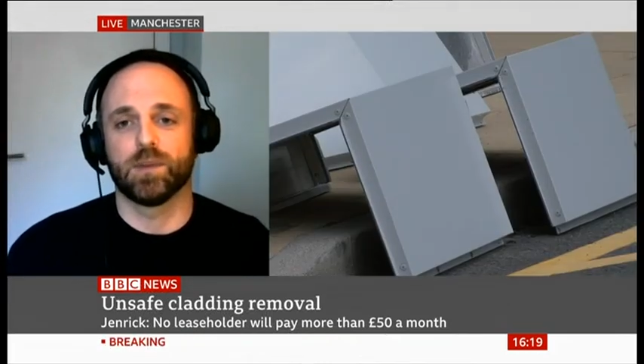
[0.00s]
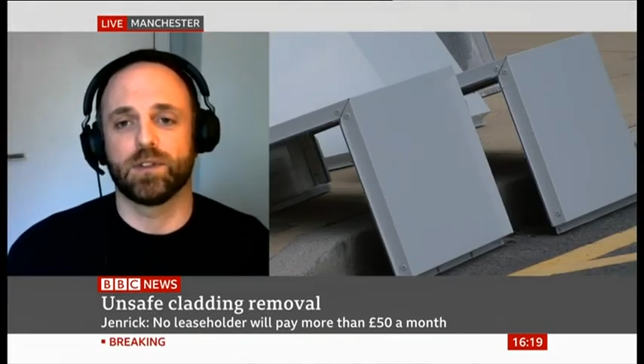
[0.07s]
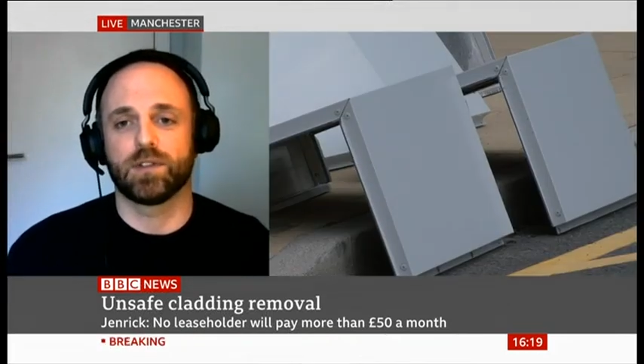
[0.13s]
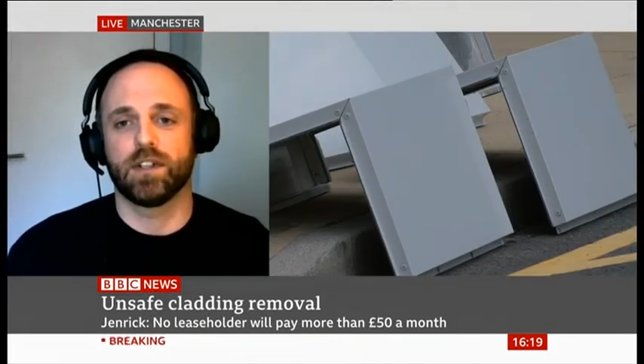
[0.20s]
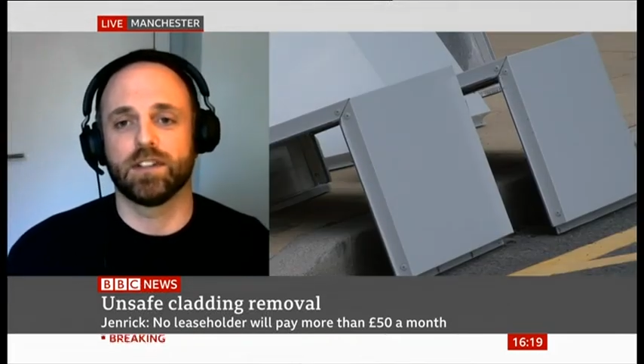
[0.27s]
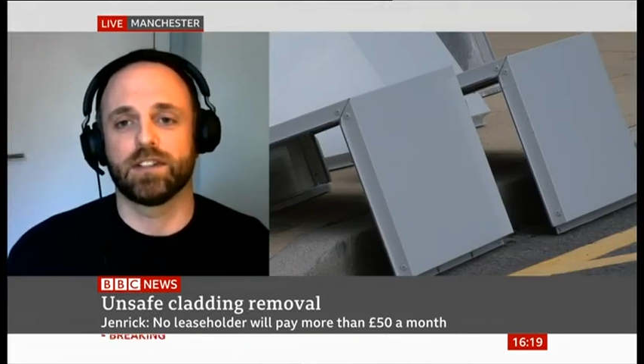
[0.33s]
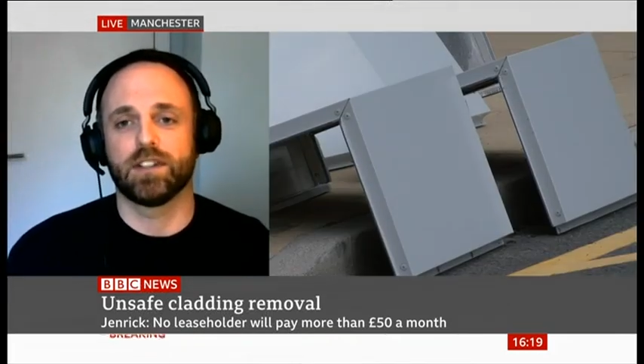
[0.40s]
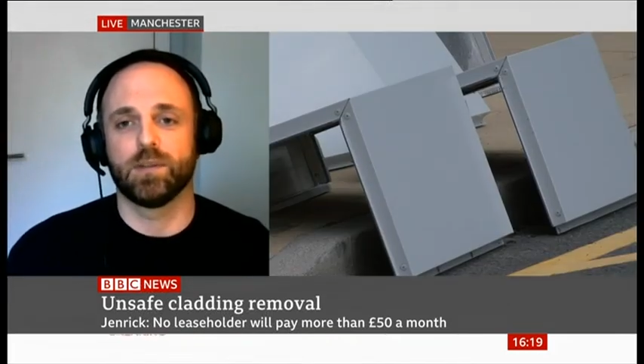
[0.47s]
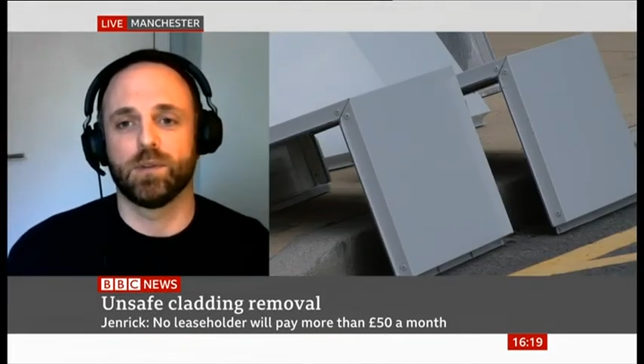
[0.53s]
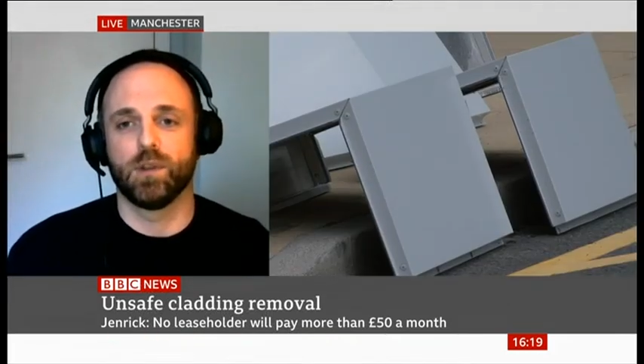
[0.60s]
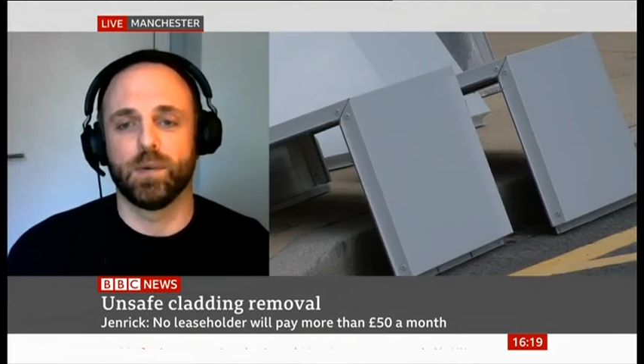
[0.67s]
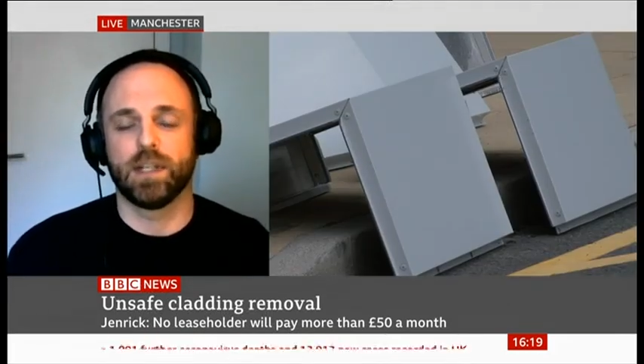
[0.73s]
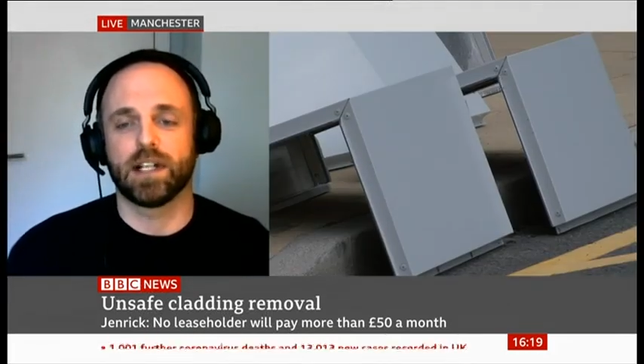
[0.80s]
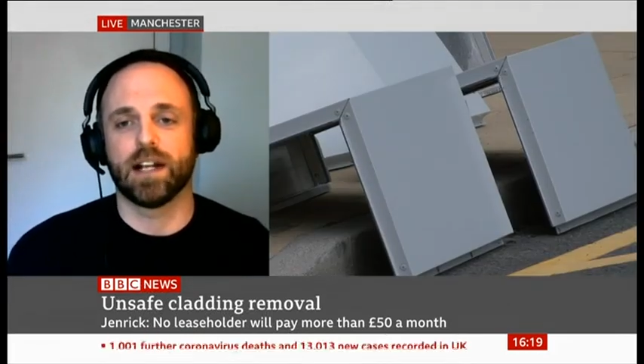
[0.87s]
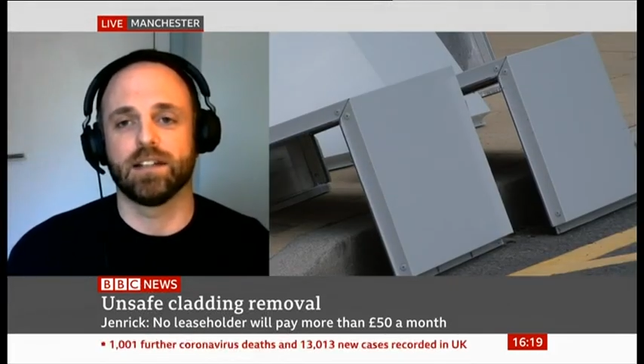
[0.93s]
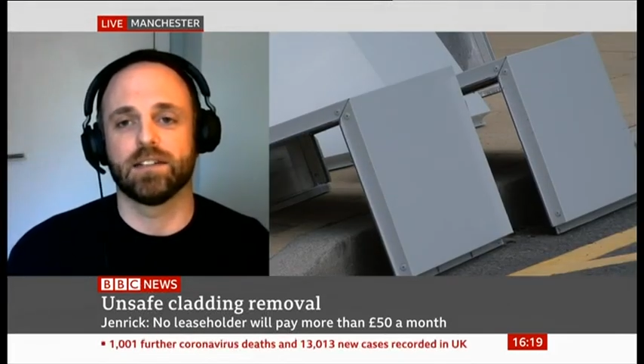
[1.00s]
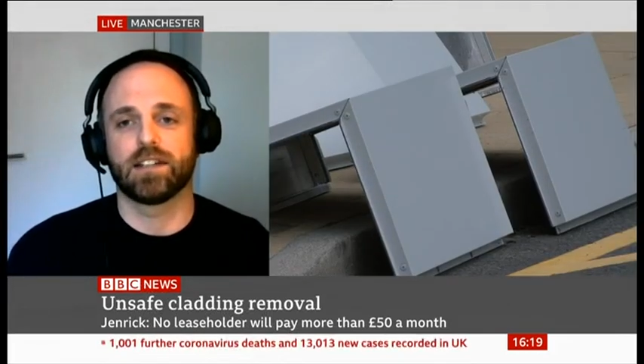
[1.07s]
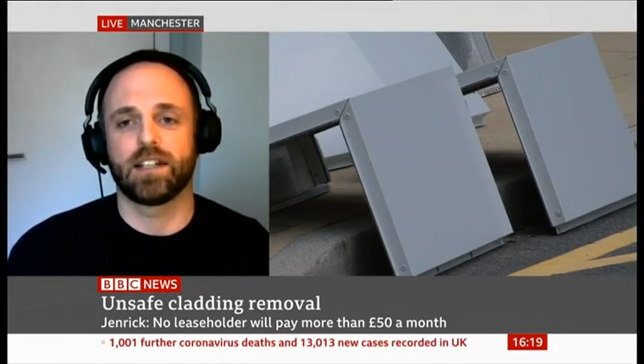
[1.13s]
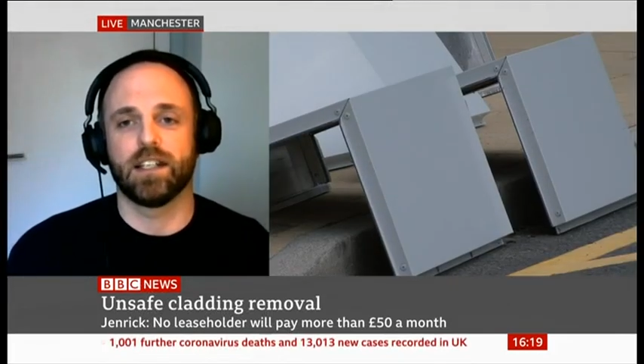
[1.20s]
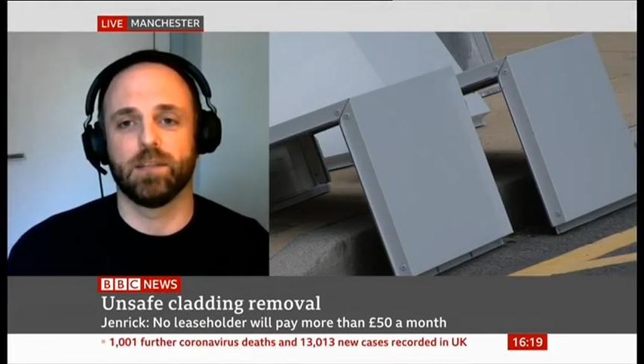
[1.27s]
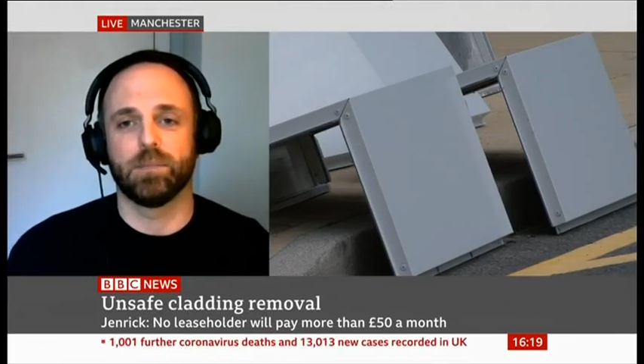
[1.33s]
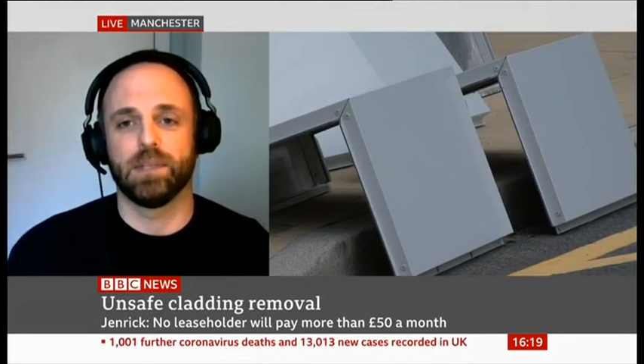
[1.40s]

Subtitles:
We're trying to do all we can to keep